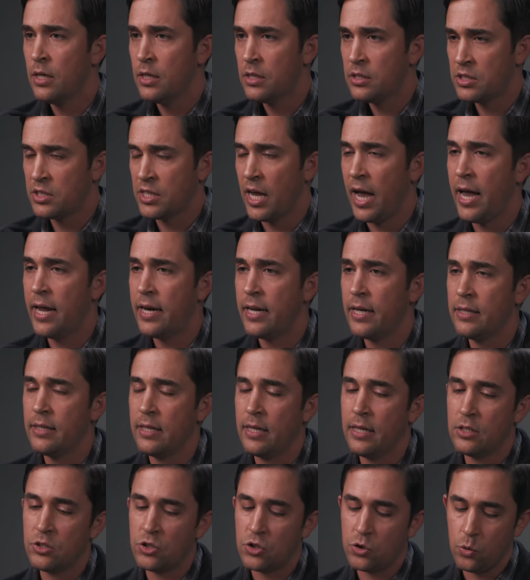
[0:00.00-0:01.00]
citing
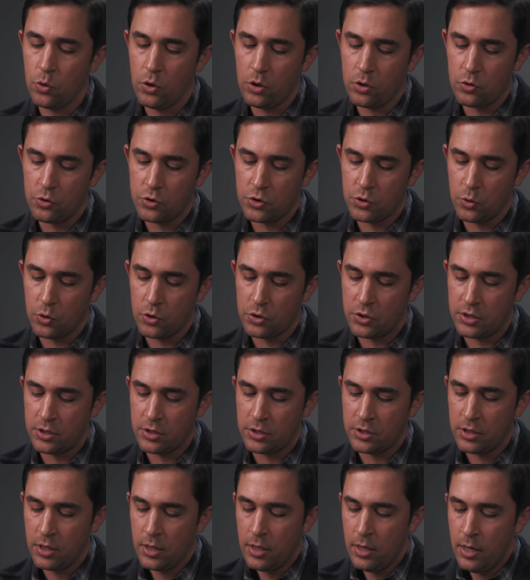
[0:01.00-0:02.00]
the historical
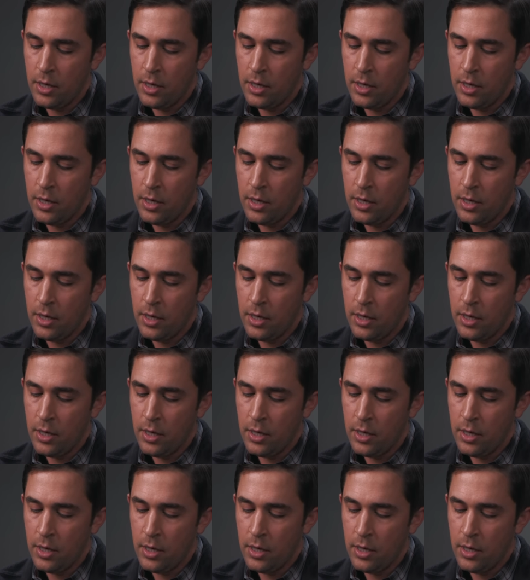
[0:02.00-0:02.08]
sources,